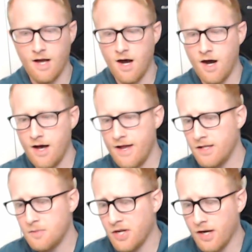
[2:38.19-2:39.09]
It
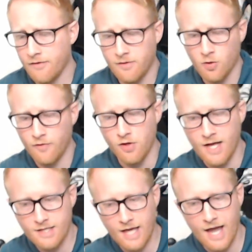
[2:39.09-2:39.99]
is pretty comfortable if you
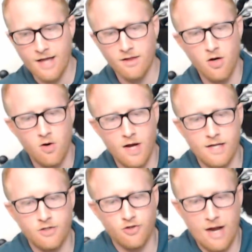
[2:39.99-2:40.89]
like the Halo
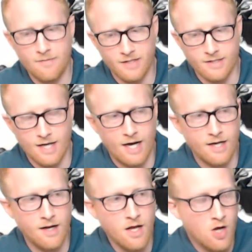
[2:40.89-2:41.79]
head strap
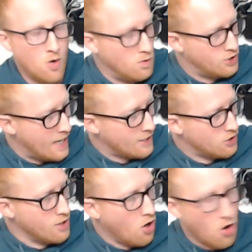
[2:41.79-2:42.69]
design, which
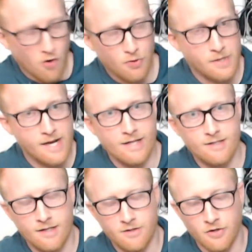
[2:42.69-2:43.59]
actually all three headsets are